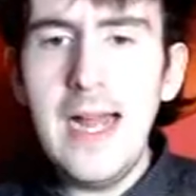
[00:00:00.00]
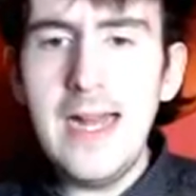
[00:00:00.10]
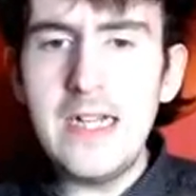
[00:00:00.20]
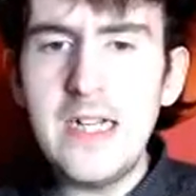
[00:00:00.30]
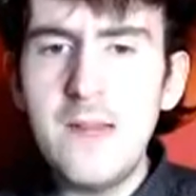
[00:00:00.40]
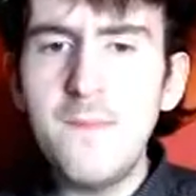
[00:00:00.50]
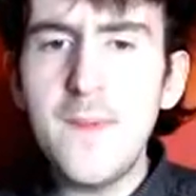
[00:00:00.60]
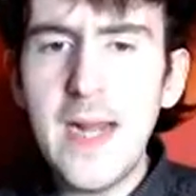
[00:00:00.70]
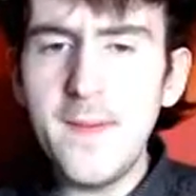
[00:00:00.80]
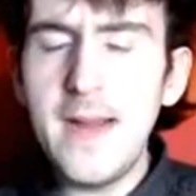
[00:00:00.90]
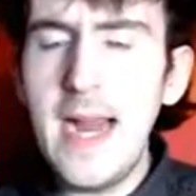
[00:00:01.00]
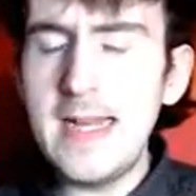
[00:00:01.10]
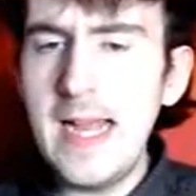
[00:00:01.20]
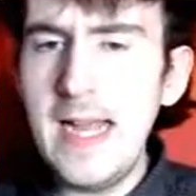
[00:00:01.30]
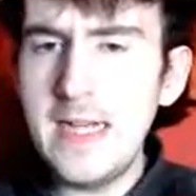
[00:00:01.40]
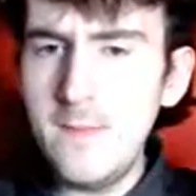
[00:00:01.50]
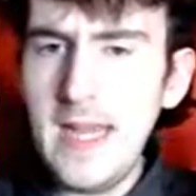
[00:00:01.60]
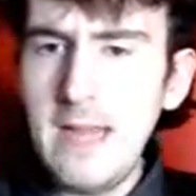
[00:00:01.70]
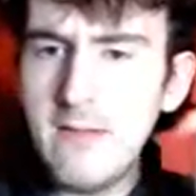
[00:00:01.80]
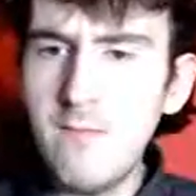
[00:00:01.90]
And she's very, very intelligent,
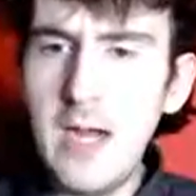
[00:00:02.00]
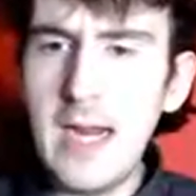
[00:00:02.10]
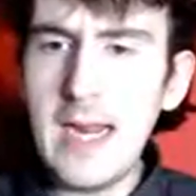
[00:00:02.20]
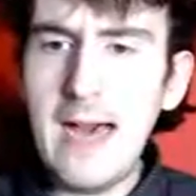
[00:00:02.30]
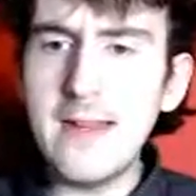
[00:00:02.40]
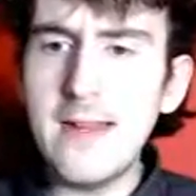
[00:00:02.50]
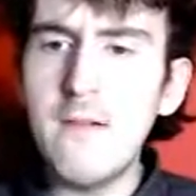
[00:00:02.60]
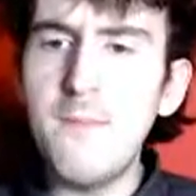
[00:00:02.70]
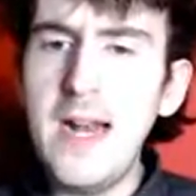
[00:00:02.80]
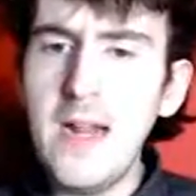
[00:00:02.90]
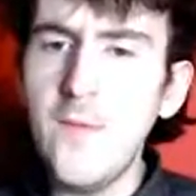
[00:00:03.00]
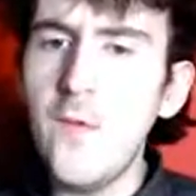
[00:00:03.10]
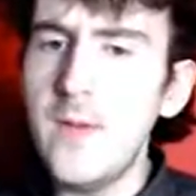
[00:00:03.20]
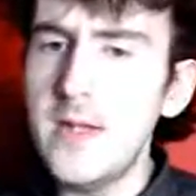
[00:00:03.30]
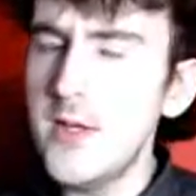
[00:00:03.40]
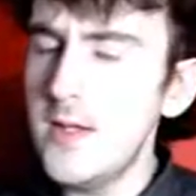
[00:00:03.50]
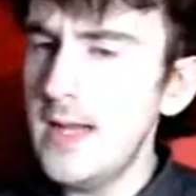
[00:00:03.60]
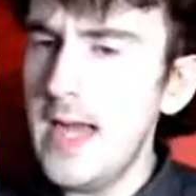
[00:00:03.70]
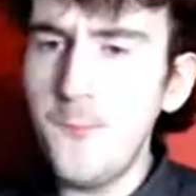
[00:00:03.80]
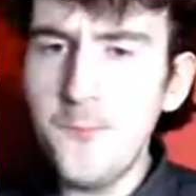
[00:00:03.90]
being able to work out that there's a rebellion forming just
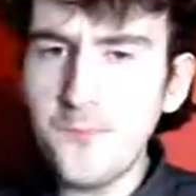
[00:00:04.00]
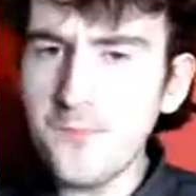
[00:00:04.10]
like that.